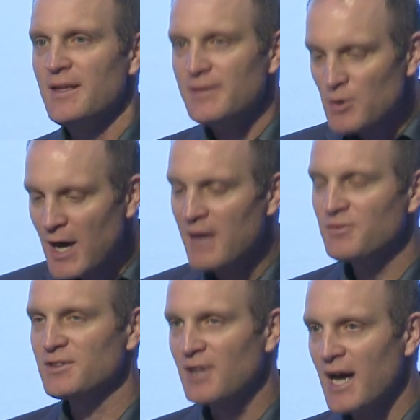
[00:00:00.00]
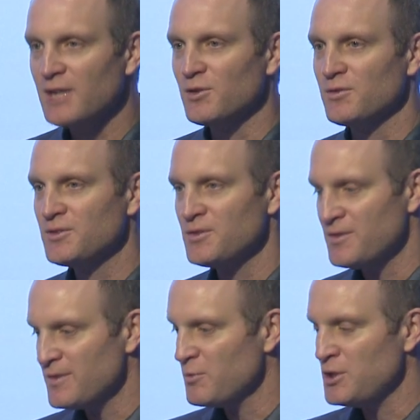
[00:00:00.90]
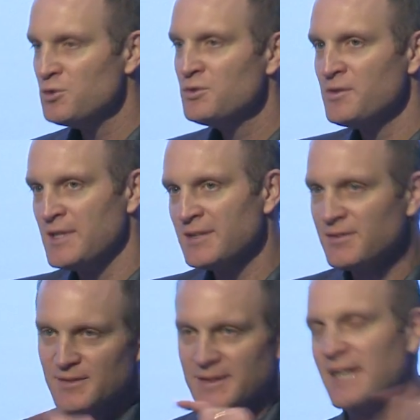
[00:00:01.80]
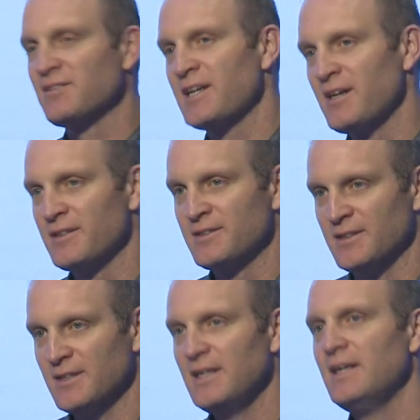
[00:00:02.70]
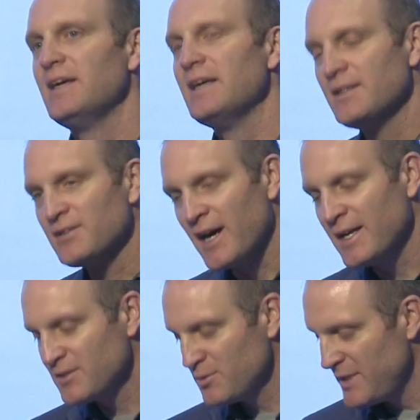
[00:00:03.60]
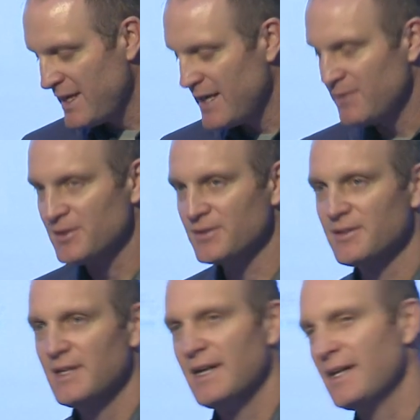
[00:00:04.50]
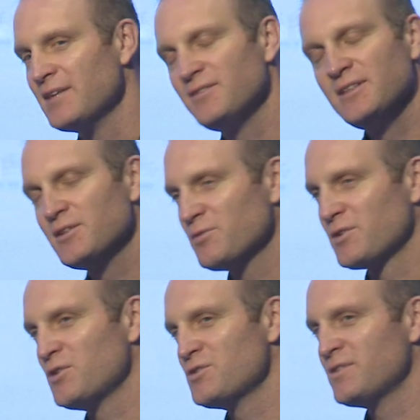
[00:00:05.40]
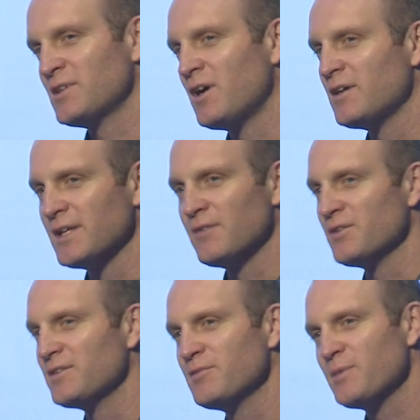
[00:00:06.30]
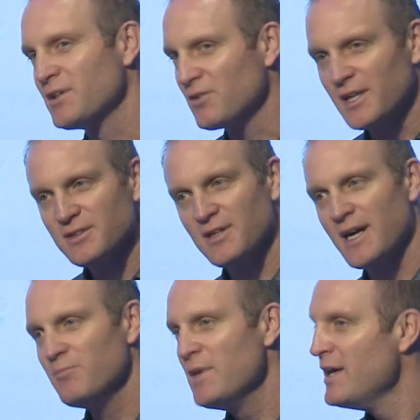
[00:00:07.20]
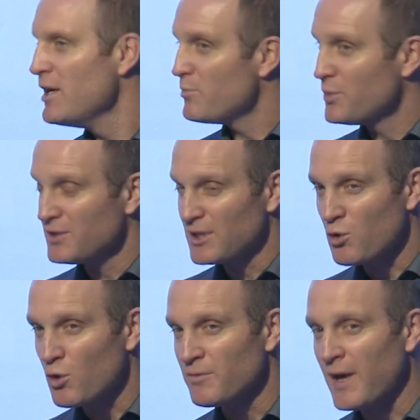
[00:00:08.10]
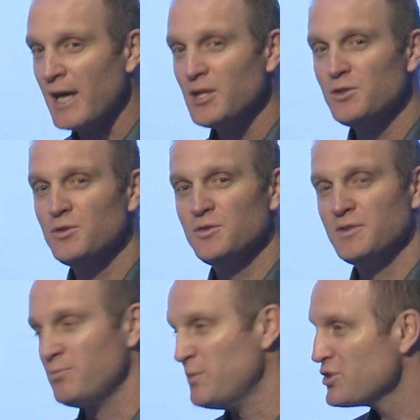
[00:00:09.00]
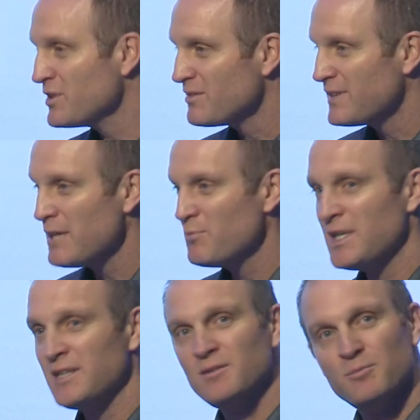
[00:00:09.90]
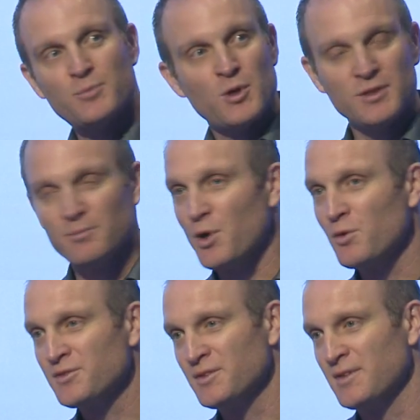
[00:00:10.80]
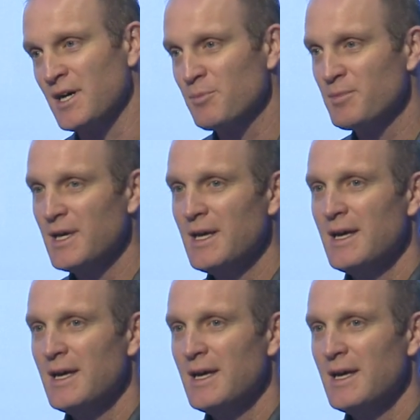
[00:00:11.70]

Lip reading: You have to tie those two. When you do this, that's character, and tie it to behaviors. And I see this with coaches at all levels. They spend a lot of time building core values and mission statements and putting posters up.